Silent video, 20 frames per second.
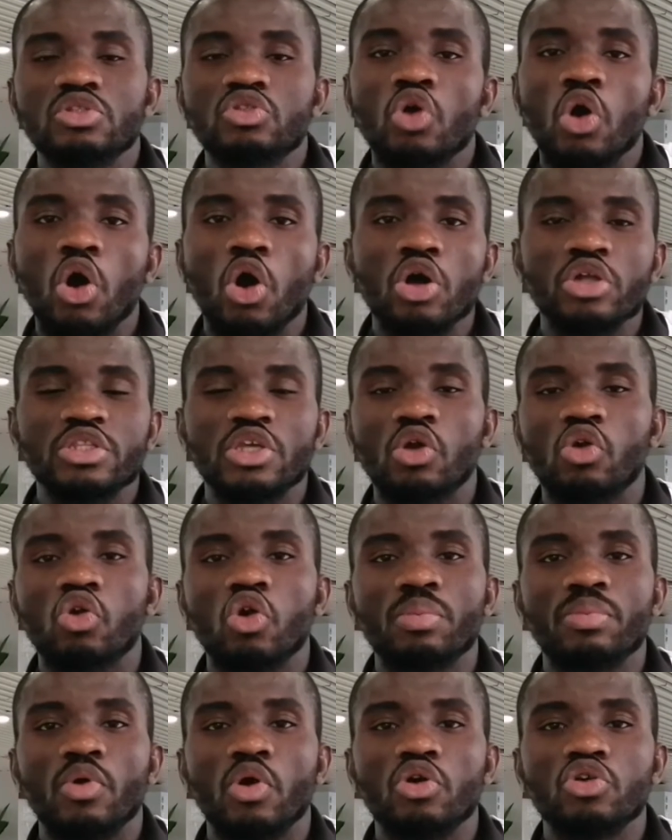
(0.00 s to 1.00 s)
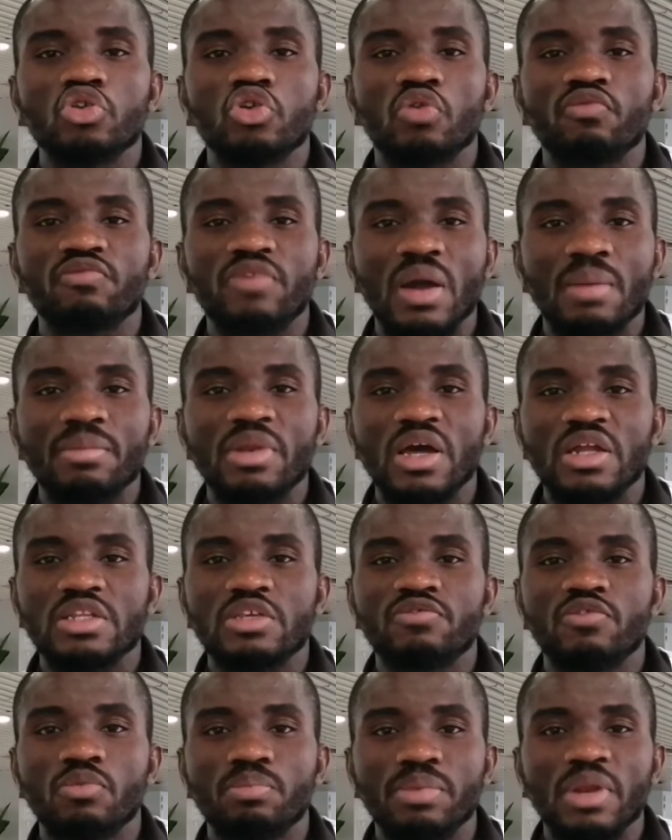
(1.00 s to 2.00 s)
all the crop on your farmland,
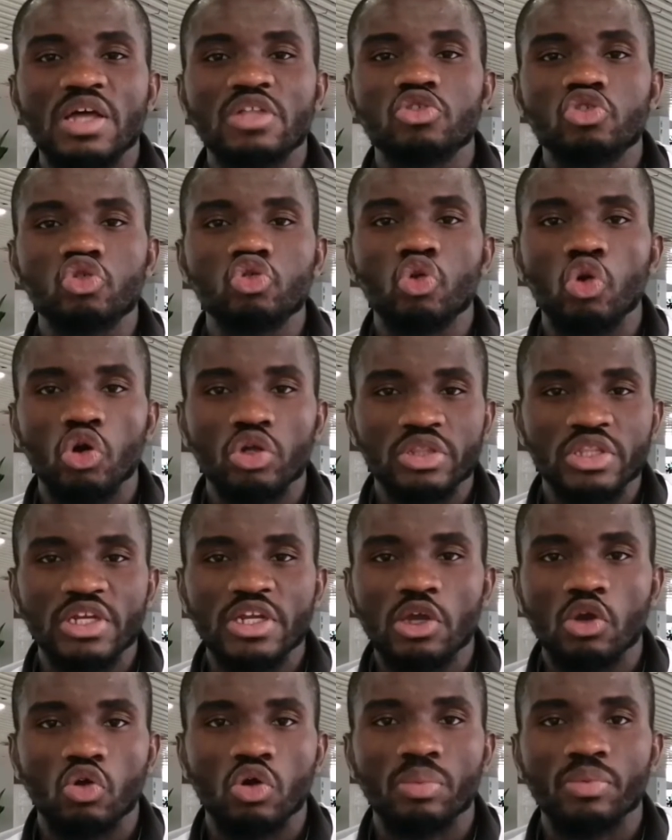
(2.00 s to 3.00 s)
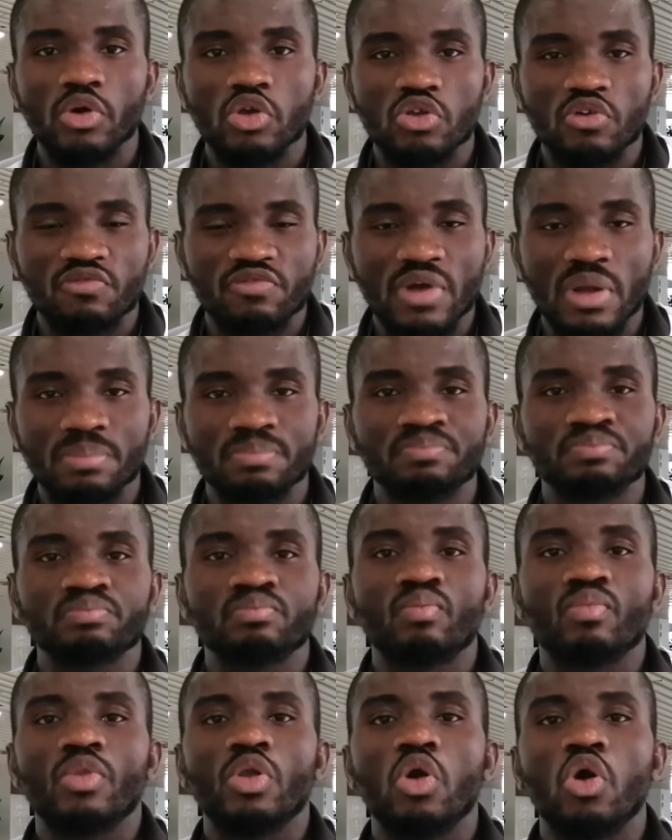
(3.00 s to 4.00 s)
if you plant two or three crop on your farm,
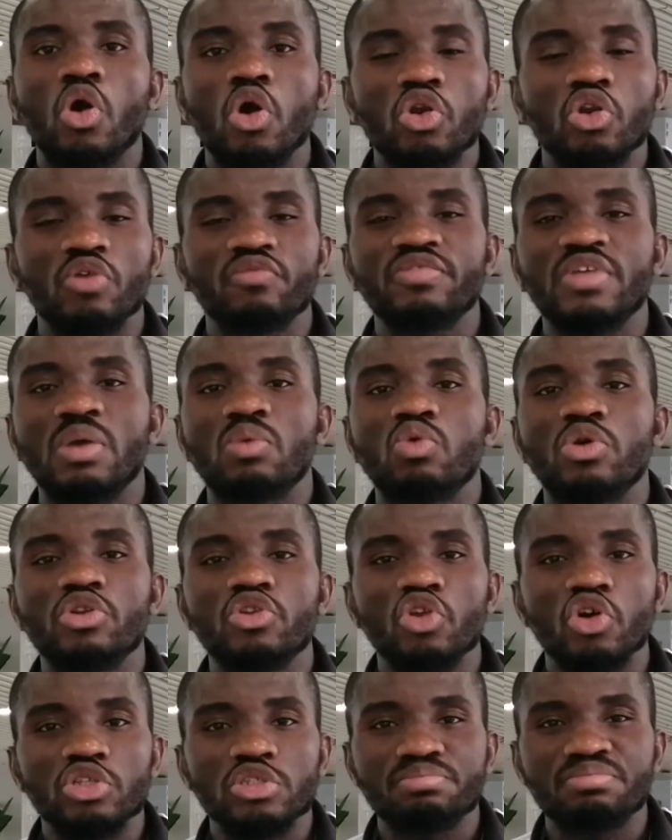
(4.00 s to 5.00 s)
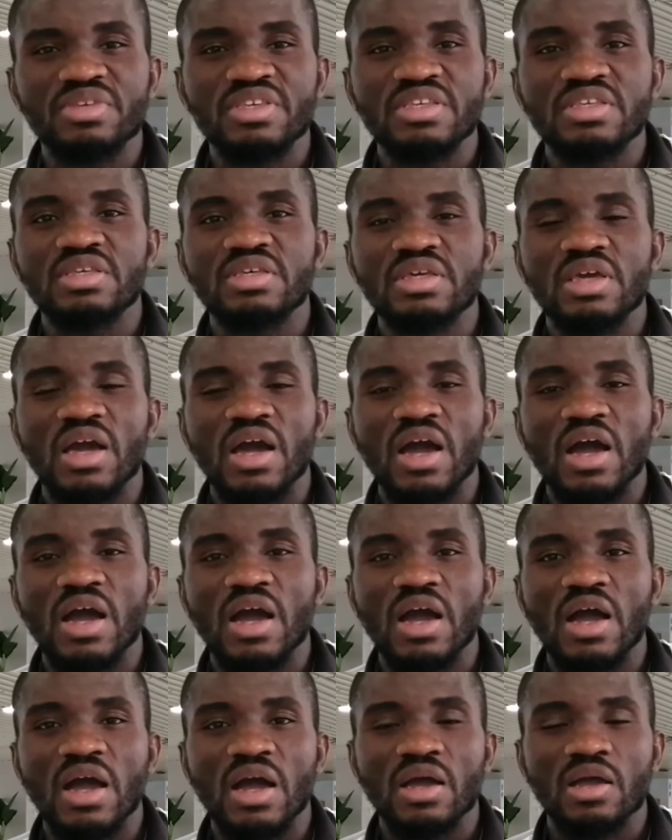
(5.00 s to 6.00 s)
all of them will not be
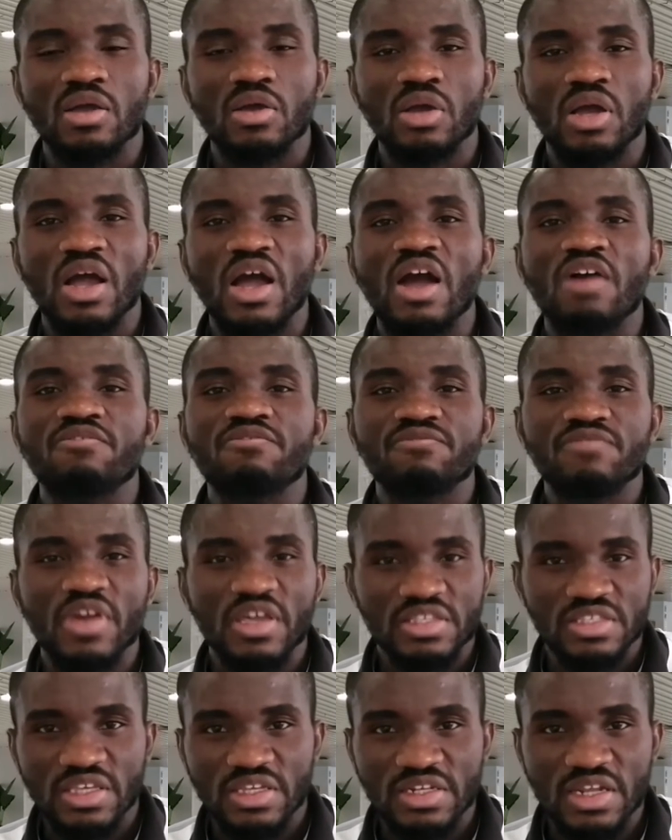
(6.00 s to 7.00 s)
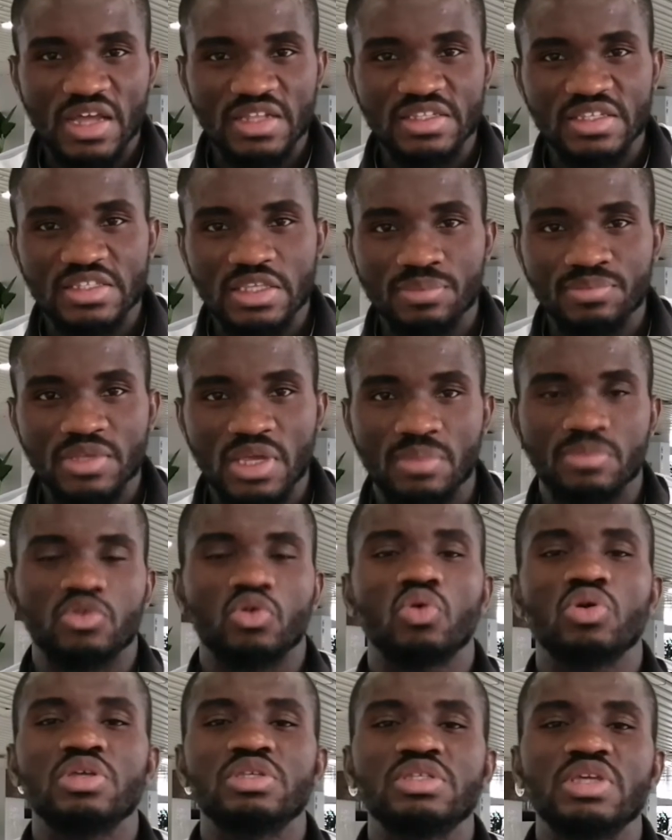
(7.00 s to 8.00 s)
affected at the same time.
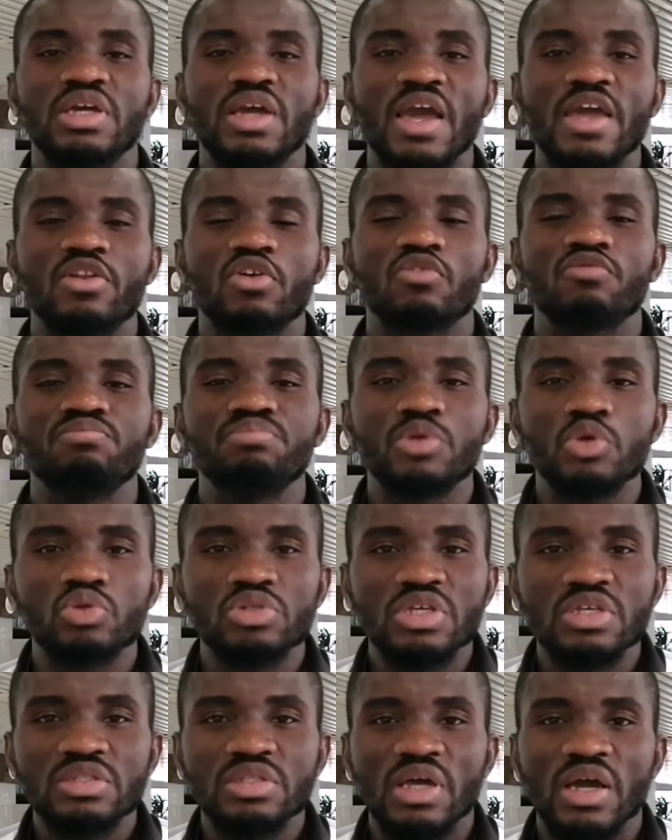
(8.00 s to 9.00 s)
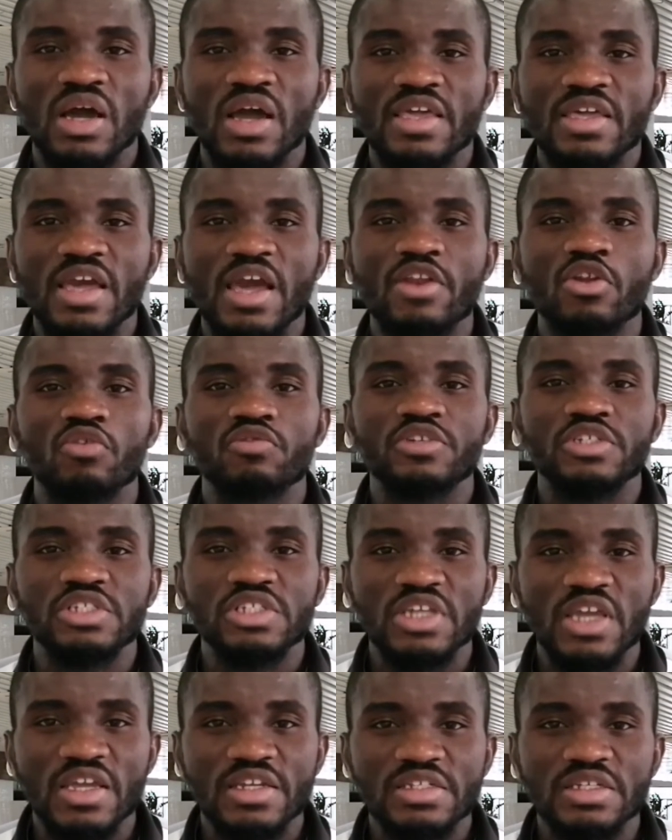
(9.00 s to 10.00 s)
So it's a kind of building, a kind of
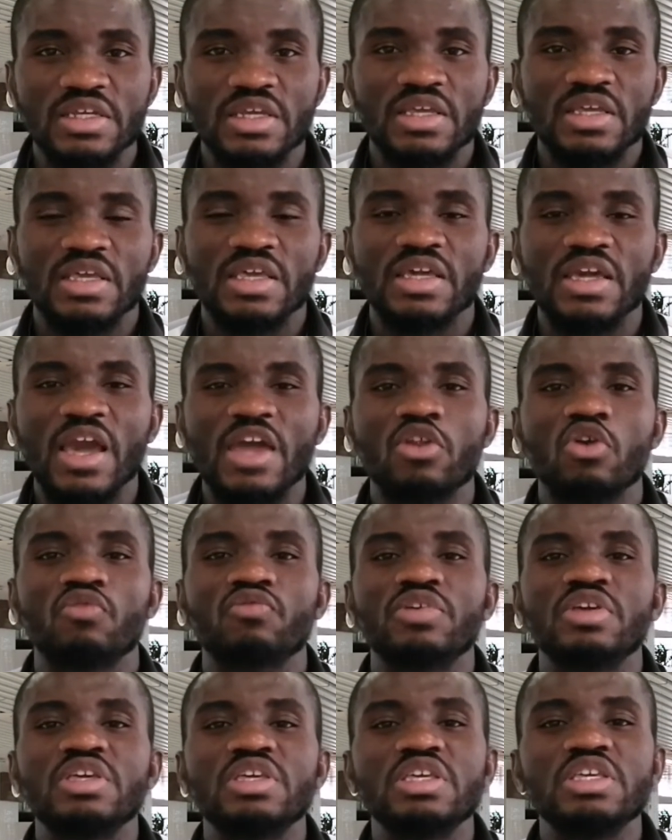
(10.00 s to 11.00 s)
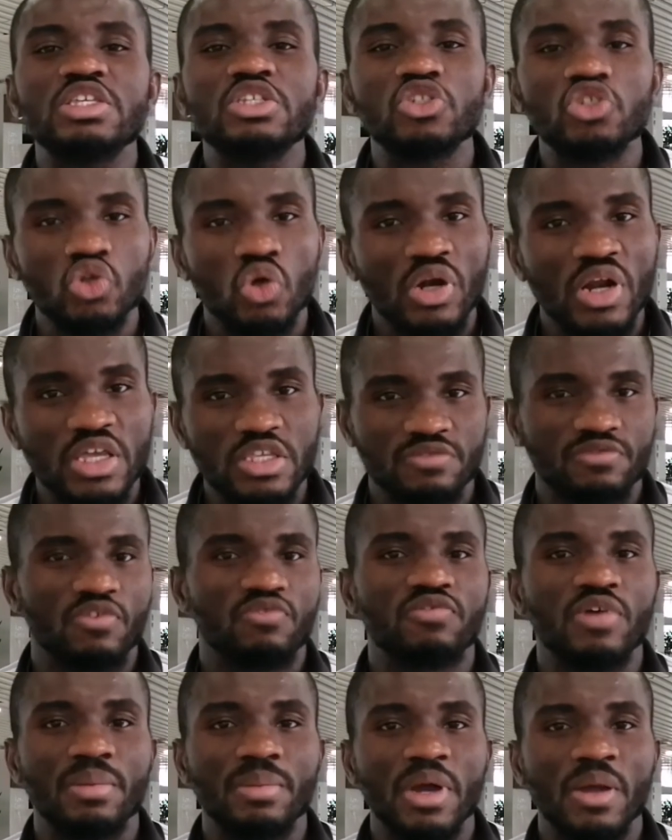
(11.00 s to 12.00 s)
shed, a kind of insurance for
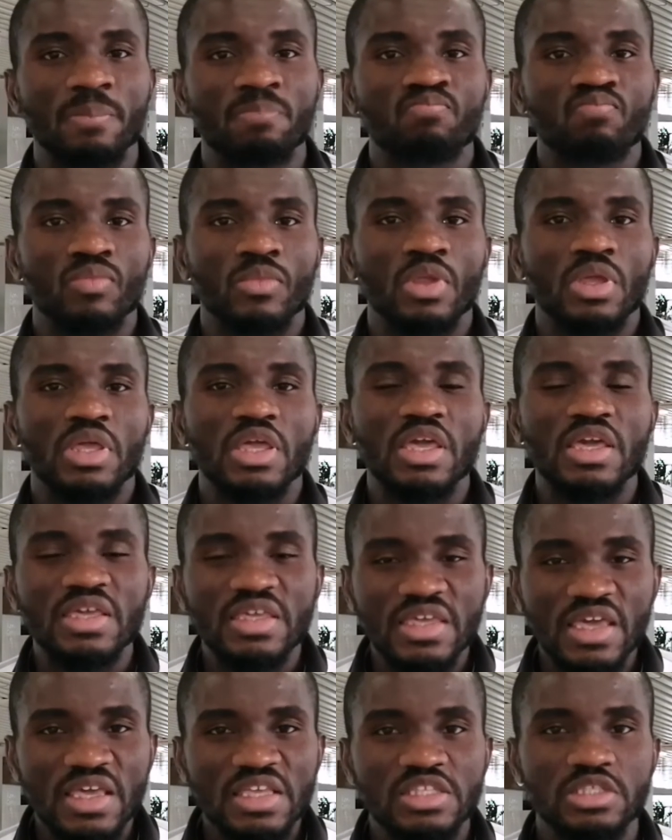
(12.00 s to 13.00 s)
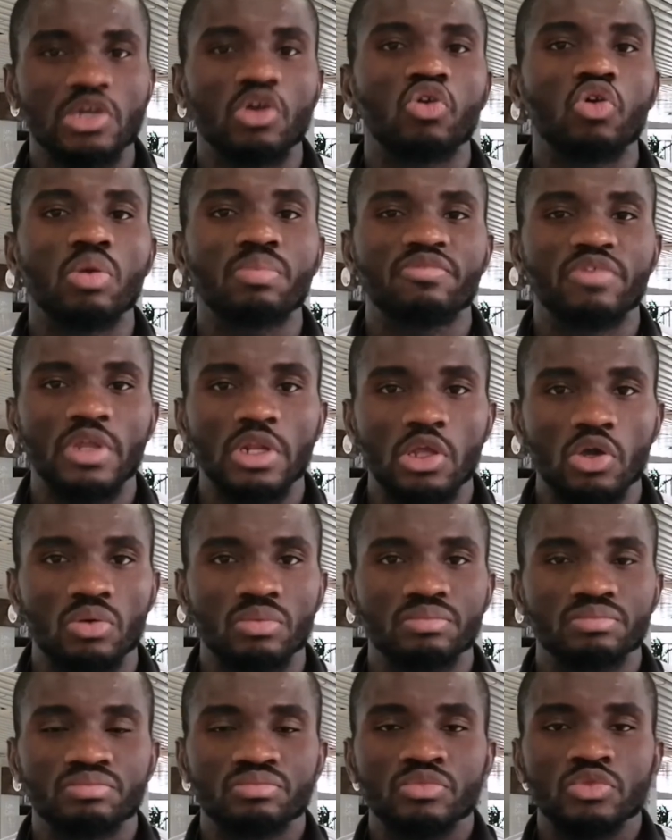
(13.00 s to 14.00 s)
farmer against crop failure.
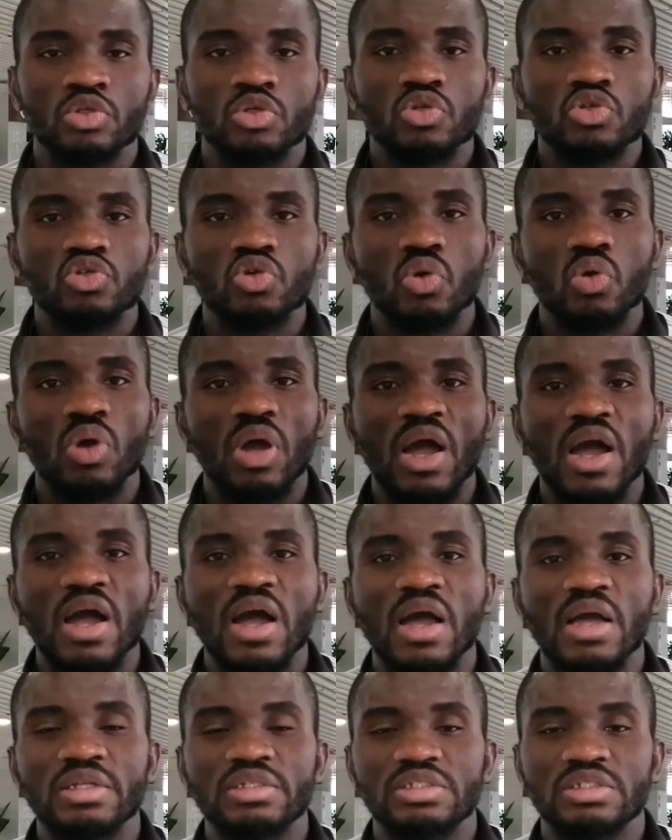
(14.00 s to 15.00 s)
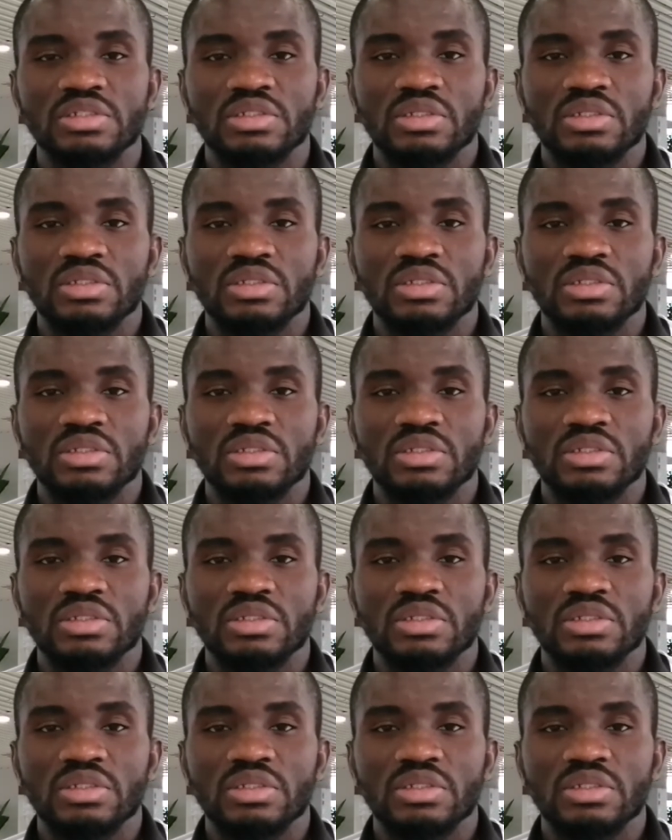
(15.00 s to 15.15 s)
So, and